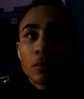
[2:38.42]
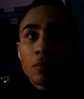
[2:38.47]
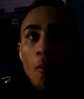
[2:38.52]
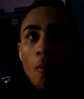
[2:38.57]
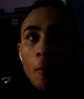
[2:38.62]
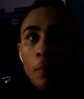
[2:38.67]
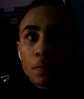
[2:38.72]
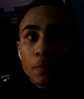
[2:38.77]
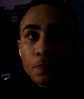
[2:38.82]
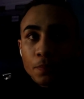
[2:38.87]
you?
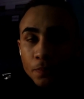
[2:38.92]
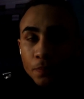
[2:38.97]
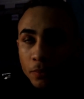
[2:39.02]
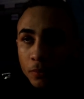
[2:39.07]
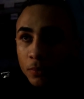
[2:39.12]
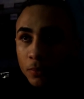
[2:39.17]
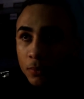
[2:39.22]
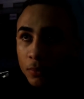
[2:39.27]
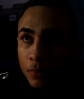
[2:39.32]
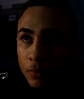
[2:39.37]
How's this
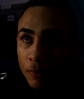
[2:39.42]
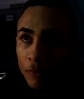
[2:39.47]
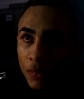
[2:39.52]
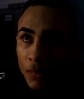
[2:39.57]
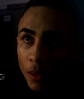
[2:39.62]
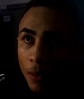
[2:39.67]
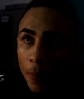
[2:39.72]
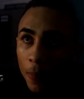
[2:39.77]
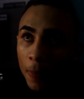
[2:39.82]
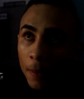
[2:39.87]
competition going
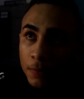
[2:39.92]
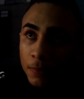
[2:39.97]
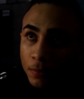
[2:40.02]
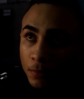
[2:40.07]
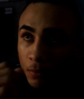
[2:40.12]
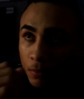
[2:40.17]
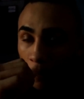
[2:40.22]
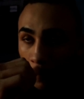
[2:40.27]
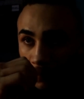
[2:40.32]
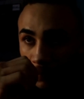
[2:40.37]
to go? Are you
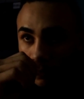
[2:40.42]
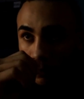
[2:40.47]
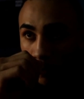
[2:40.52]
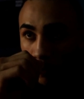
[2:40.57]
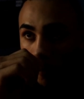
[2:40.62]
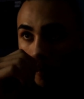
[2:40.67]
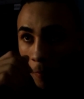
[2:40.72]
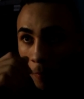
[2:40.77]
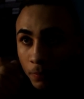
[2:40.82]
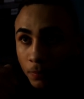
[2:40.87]
guys going to
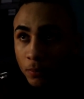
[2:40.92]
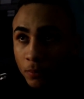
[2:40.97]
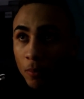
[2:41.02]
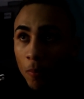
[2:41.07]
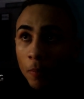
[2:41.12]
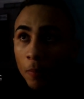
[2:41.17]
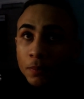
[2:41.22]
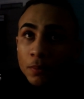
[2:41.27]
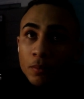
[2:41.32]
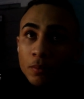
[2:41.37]
enter
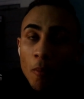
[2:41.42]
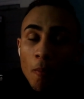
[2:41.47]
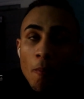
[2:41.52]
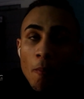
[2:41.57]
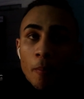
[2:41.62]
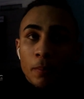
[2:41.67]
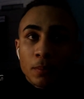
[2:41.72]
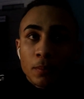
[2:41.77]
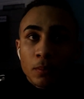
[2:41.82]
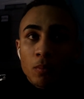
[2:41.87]
like
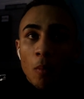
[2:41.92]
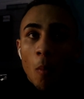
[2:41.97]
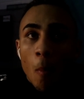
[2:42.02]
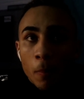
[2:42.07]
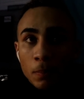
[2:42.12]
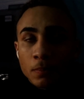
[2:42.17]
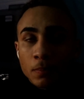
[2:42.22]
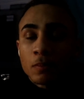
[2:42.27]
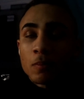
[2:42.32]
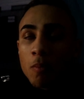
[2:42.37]
a... Are
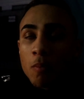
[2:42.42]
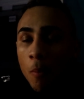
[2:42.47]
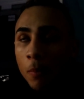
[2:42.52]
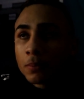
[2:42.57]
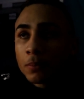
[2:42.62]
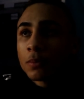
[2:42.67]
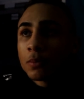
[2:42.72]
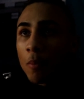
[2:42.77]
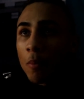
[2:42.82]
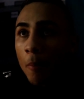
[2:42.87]
you
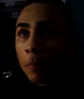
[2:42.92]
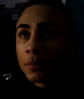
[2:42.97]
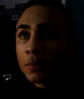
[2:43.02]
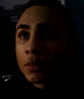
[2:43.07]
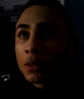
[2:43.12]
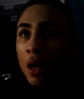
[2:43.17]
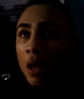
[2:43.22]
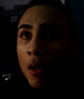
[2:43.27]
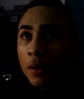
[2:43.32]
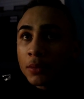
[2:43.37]
going to do a
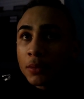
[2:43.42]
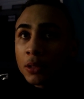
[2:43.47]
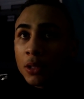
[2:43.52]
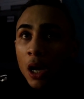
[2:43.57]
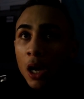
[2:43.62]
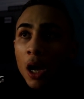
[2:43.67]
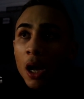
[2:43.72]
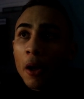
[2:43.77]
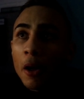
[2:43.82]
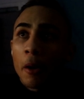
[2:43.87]
box-up?
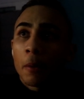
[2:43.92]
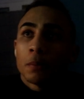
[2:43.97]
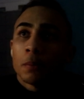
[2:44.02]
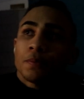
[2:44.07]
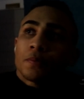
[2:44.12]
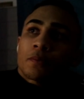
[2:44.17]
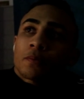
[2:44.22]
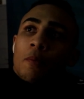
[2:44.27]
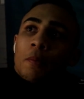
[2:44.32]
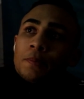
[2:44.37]

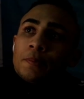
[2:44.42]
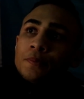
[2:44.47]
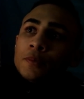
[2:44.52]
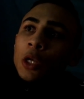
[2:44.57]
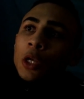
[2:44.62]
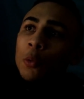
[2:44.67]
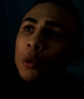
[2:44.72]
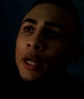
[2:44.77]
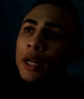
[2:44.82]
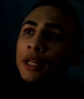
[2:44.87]
Box
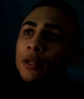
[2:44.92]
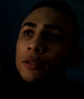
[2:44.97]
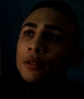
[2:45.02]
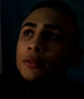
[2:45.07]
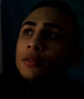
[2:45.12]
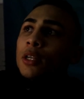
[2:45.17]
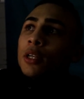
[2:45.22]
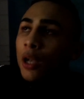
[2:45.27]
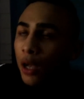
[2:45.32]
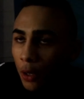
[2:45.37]

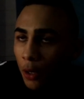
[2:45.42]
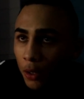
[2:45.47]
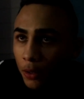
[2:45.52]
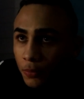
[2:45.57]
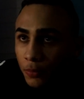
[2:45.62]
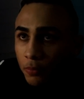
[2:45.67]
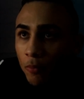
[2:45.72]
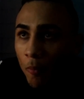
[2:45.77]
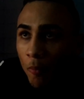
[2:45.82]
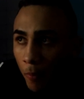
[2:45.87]
fight?
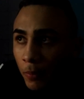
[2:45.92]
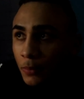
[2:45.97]
Or